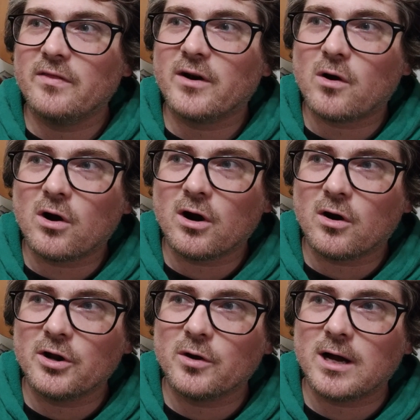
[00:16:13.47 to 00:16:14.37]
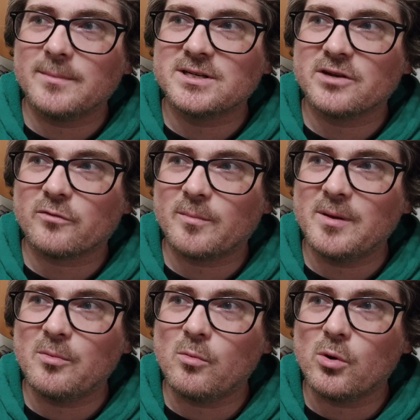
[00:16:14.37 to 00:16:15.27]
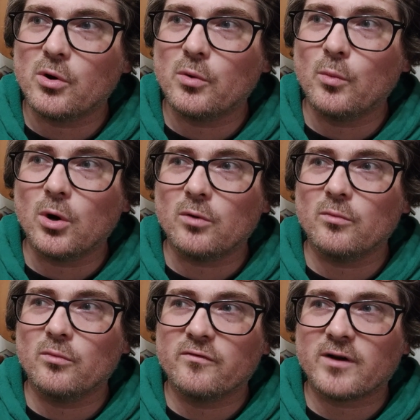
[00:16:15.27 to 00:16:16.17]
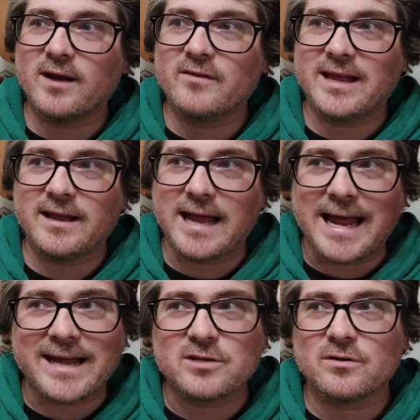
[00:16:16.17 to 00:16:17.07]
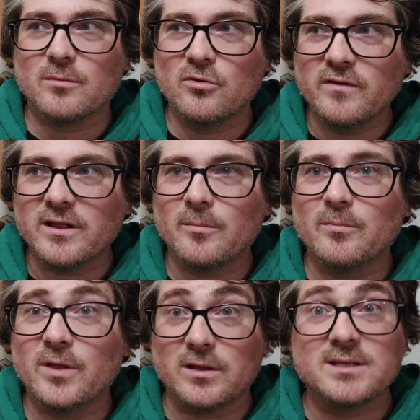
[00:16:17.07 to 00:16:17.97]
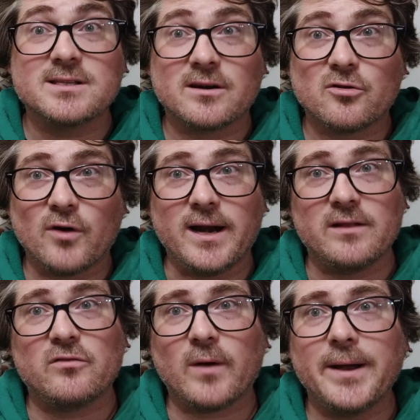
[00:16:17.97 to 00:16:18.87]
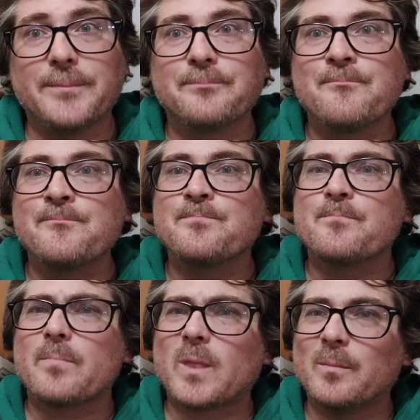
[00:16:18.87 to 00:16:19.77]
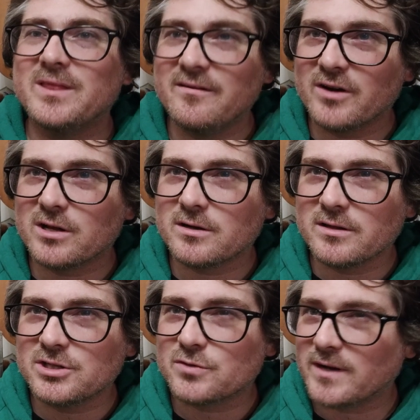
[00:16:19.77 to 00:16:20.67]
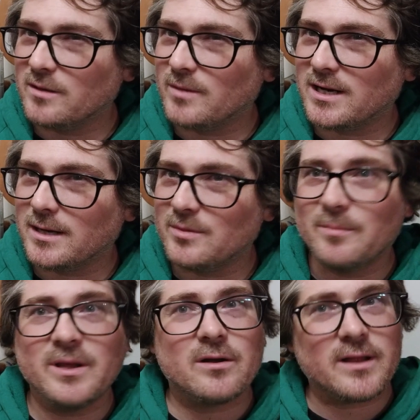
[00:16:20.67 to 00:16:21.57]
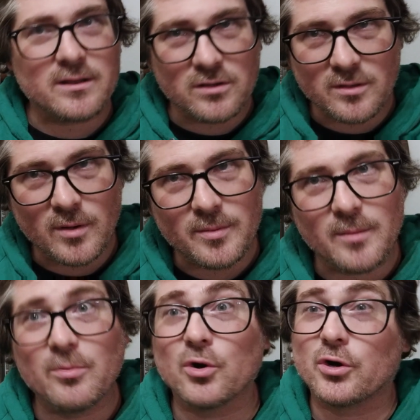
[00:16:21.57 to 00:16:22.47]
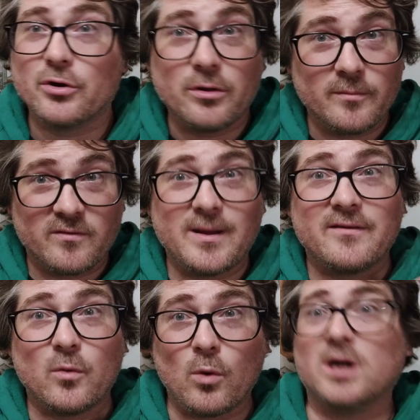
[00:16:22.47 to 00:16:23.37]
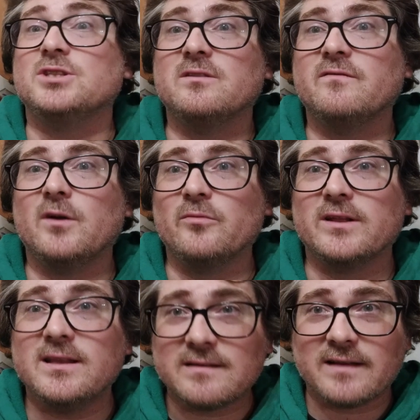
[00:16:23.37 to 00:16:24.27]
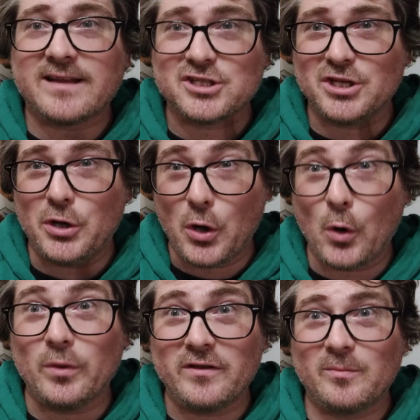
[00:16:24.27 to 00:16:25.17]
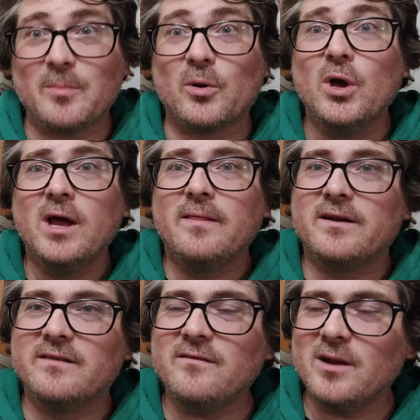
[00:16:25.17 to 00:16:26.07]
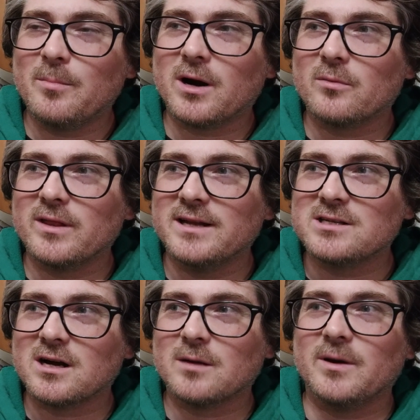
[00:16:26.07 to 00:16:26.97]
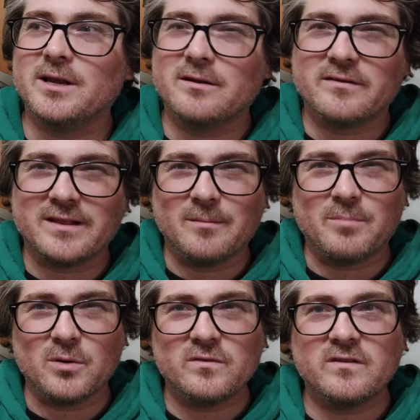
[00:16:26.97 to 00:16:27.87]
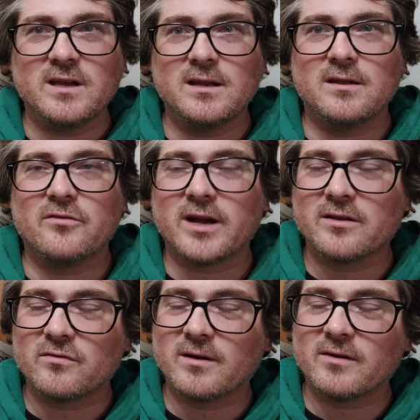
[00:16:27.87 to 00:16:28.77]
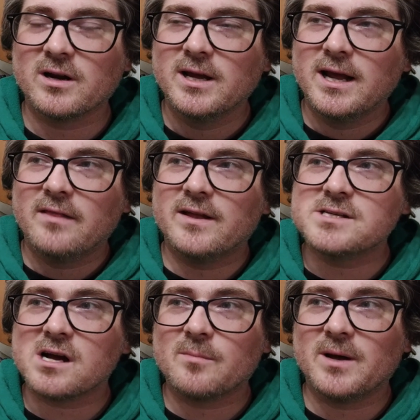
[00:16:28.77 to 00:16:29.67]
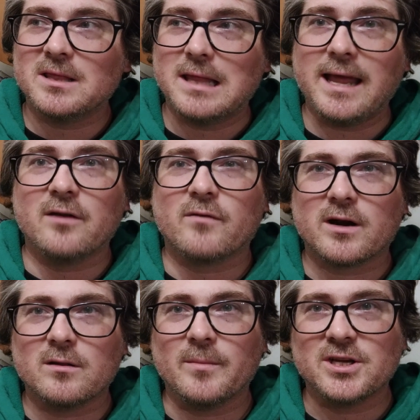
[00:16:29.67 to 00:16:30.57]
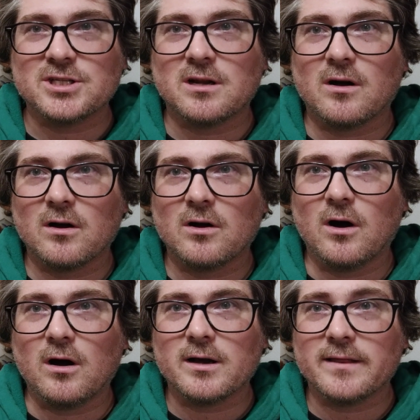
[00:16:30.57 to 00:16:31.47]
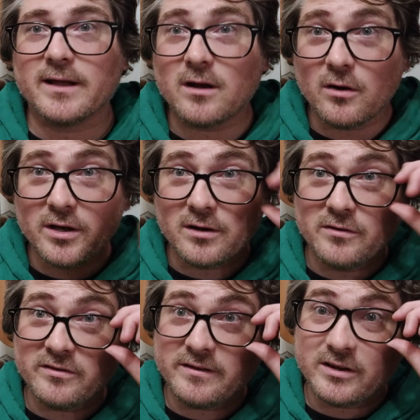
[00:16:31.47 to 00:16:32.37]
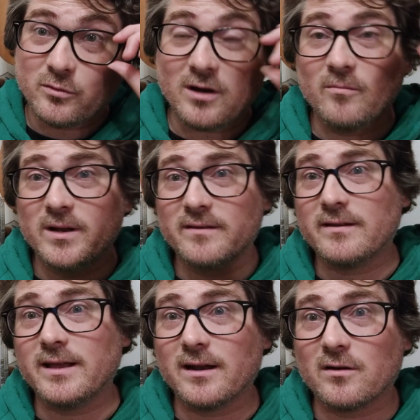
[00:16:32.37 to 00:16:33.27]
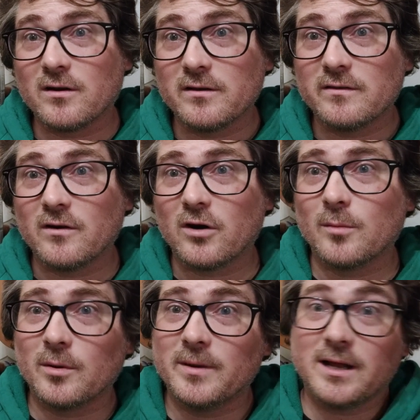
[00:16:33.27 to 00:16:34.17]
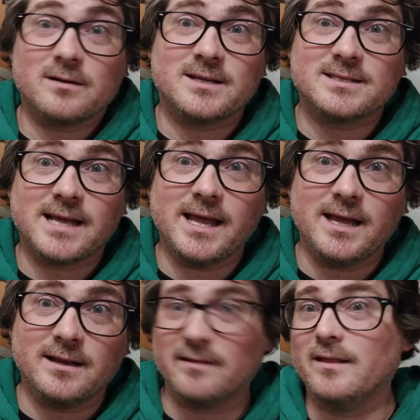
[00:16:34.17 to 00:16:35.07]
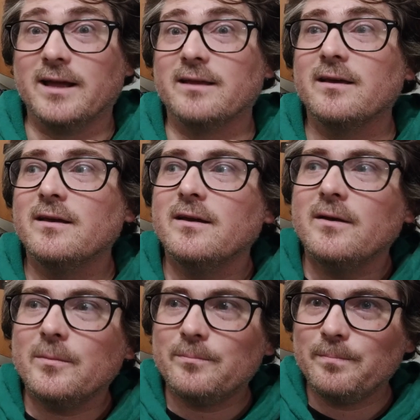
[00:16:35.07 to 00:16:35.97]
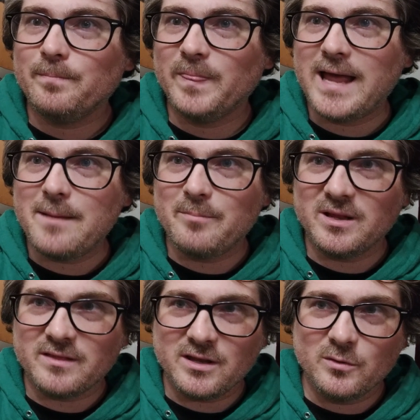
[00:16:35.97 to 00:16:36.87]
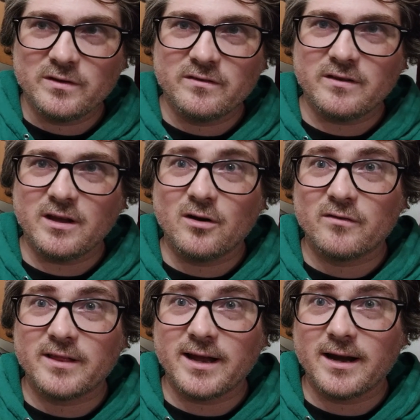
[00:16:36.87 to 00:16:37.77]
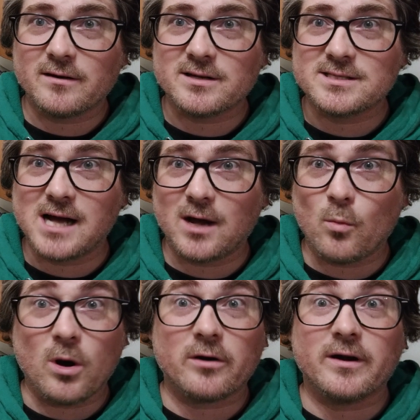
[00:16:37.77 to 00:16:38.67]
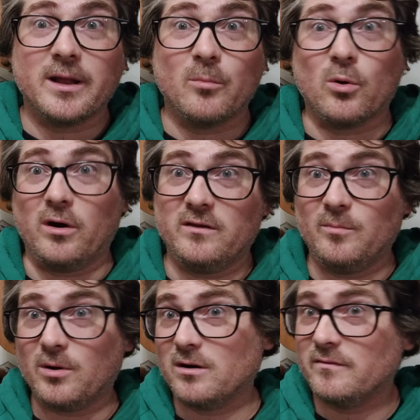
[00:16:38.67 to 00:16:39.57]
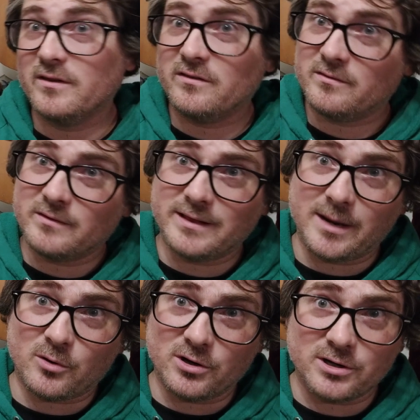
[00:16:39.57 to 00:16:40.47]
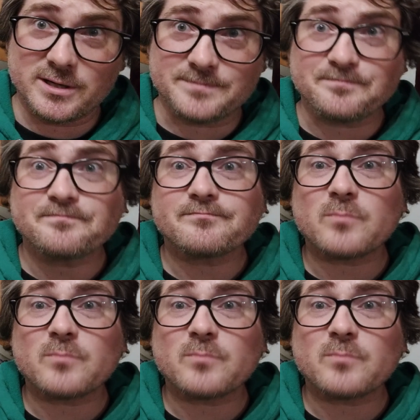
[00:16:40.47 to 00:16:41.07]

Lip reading: there are audio commentaries where people will for every actor in a movie they'll list their credits, right? But they very clearly just read them on IMDb or like looked them up in a book or know them from having watched the films. Like these guys actually know these people. There's even a part where they talk about, there's like the boat scene in Dragons Forever. They talk about land reclamation in Hong Kong and like, it used to take 12 minutes to get across the harbor, but now it takes 8. And like that bit that you can see over there is not water anymore. It's part of this neighborhood. And